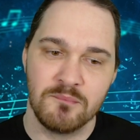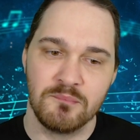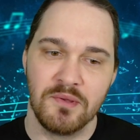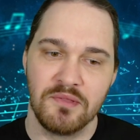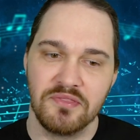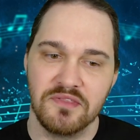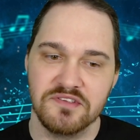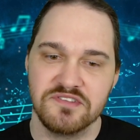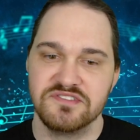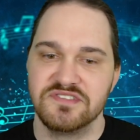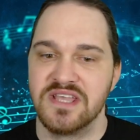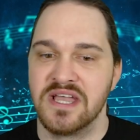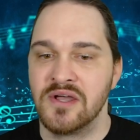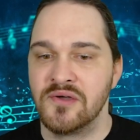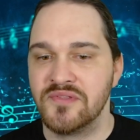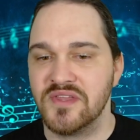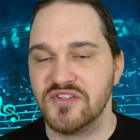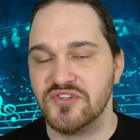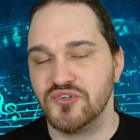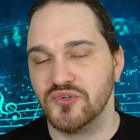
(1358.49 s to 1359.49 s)
but the
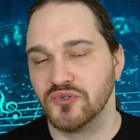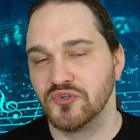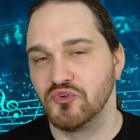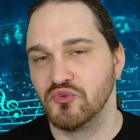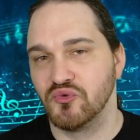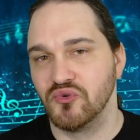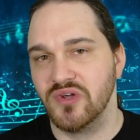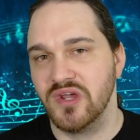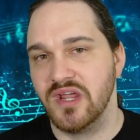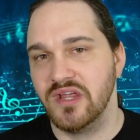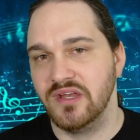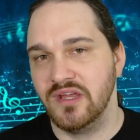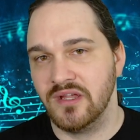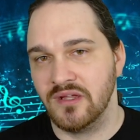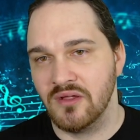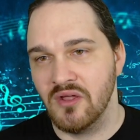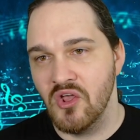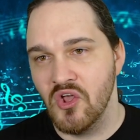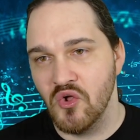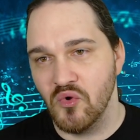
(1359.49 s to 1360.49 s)
sound that you're
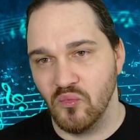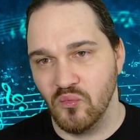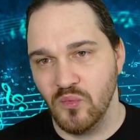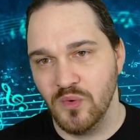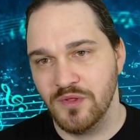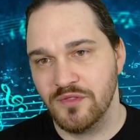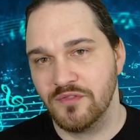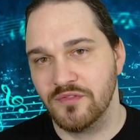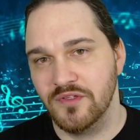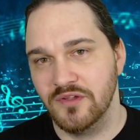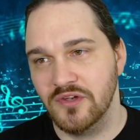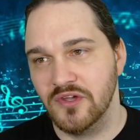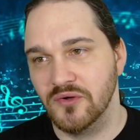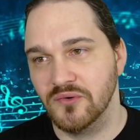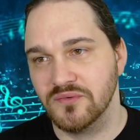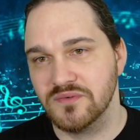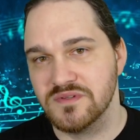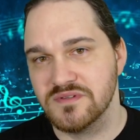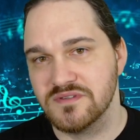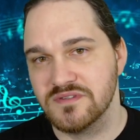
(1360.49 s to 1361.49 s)
creating with the
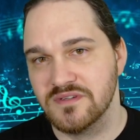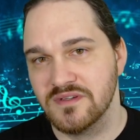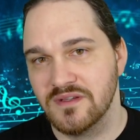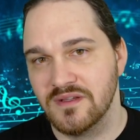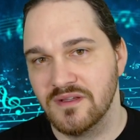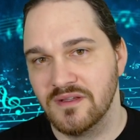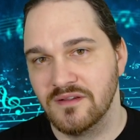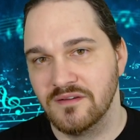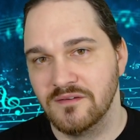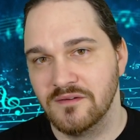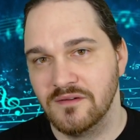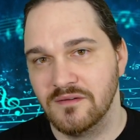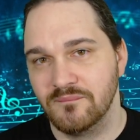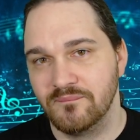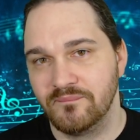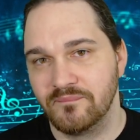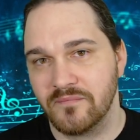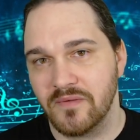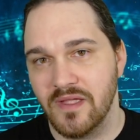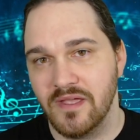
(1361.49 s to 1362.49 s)
notes.
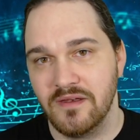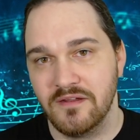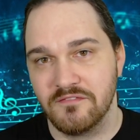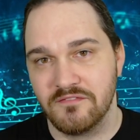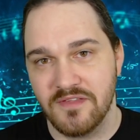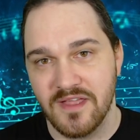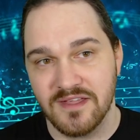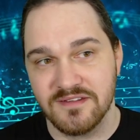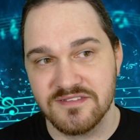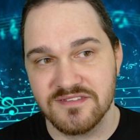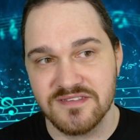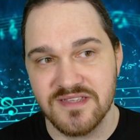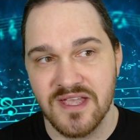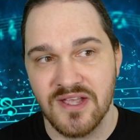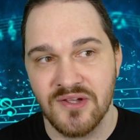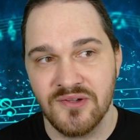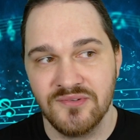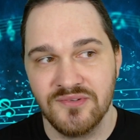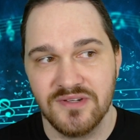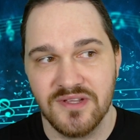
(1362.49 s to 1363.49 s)
And if that
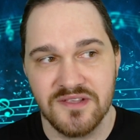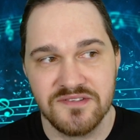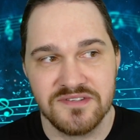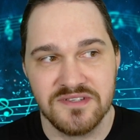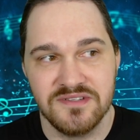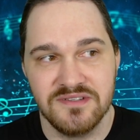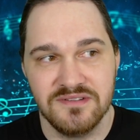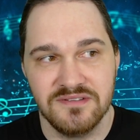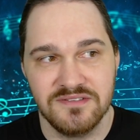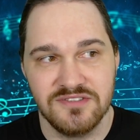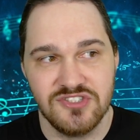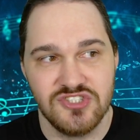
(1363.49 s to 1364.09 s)
sound doesn't